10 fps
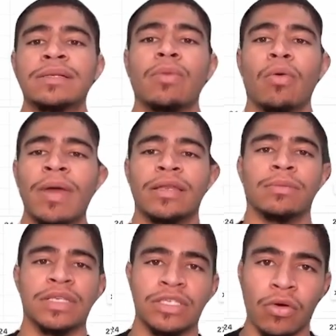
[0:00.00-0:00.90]

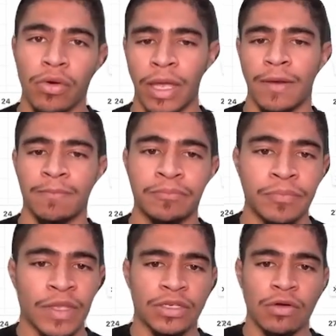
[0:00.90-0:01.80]
momentum is going in.
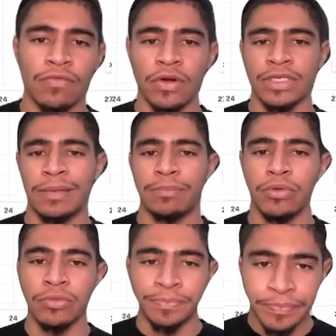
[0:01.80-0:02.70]
So, for
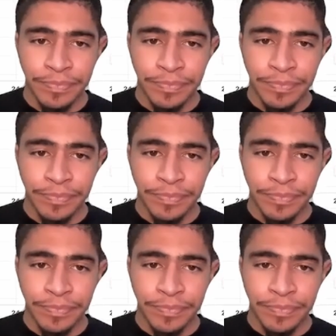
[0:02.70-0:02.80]
example,